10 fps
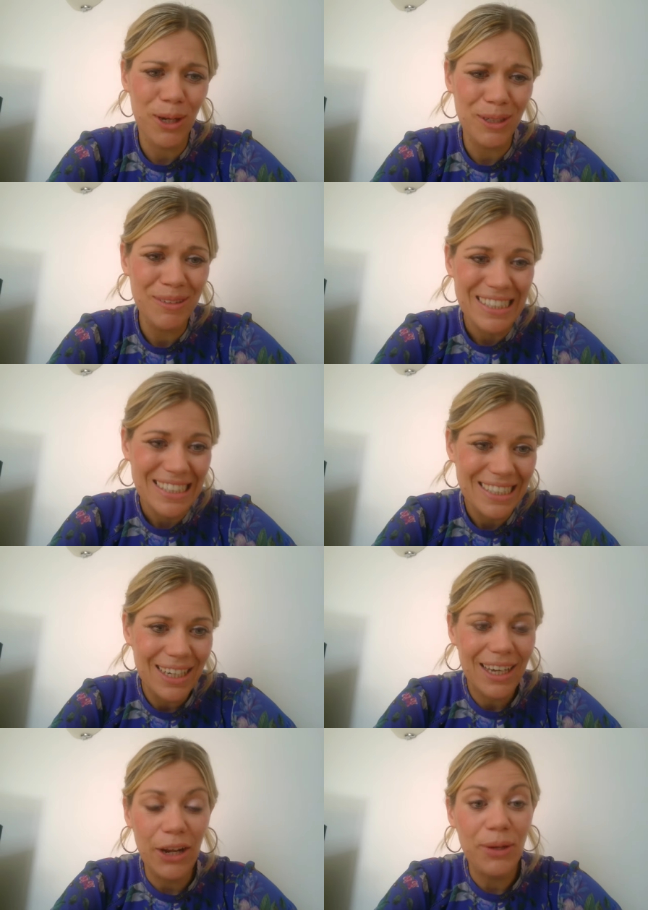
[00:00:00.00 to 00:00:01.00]
Well,
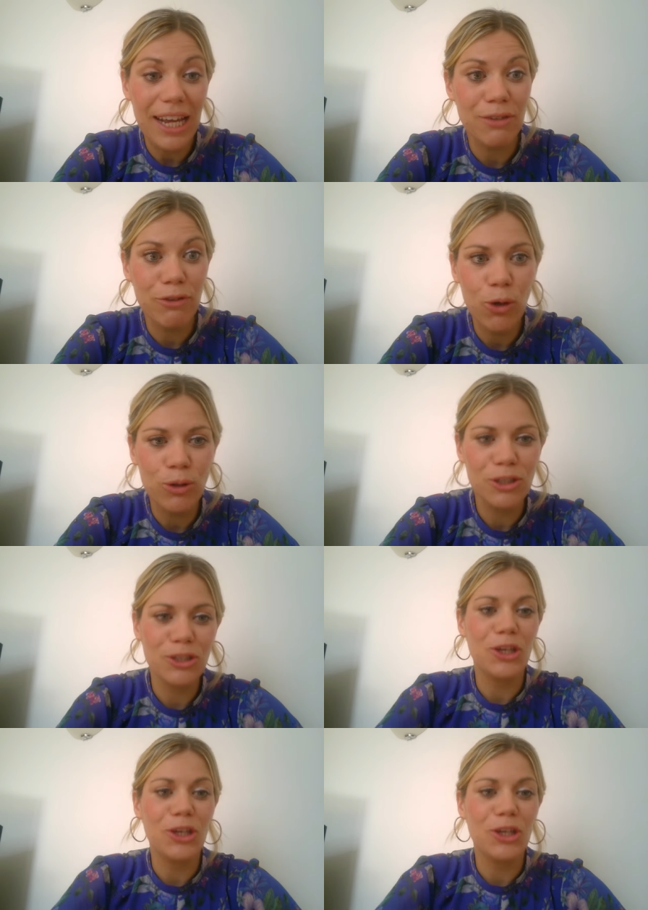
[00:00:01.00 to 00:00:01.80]
you know, yes, of course,